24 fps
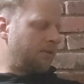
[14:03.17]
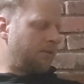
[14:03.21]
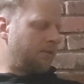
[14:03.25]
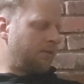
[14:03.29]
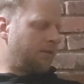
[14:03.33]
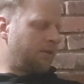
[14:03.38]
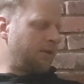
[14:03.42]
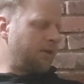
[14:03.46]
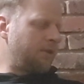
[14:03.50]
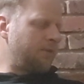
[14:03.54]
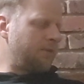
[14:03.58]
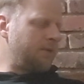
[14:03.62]

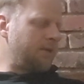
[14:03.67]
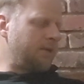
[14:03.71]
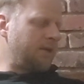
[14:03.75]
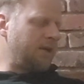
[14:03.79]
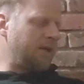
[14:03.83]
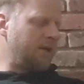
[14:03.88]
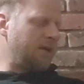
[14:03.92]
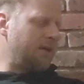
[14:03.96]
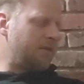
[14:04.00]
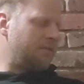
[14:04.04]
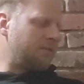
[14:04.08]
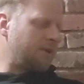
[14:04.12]
there we
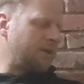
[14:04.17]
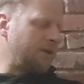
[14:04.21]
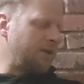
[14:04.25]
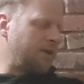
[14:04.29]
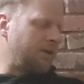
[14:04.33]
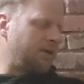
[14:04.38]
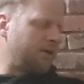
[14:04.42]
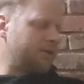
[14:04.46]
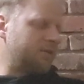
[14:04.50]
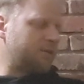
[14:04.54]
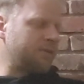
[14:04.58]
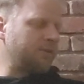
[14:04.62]
have
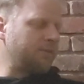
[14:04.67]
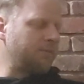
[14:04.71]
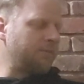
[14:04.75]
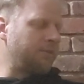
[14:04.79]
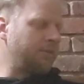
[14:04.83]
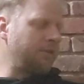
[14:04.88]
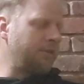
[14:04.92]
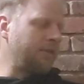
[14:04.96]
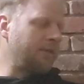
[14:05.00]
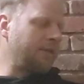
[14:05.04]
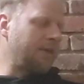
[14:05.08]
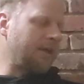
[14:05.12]

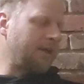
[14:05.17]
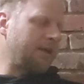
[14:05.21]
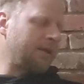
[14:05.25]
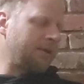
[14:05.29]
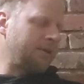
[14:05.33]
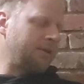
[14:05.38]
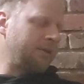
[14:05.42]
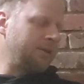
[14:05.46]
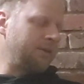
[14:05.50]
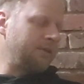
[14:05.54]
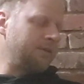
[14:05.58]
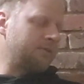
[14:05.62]
something that
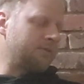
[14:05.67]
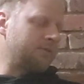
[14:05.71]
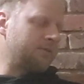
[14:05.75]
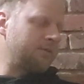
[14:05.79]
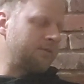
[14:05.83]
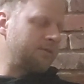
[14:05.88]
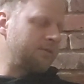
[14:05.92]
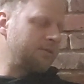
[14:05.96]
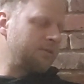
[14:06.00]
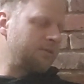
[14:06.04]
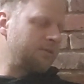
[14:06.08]
at least